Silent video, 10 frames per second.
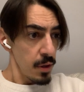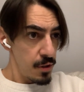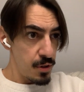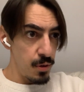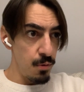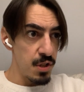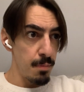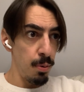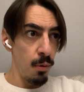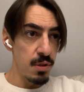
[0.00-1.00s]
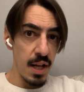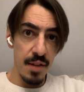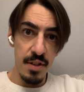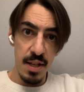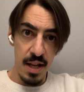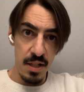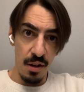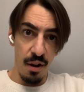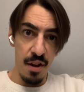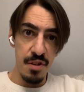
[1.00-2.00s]
to supporting the test
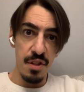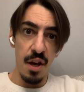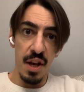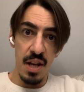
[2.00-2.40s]
lines that are going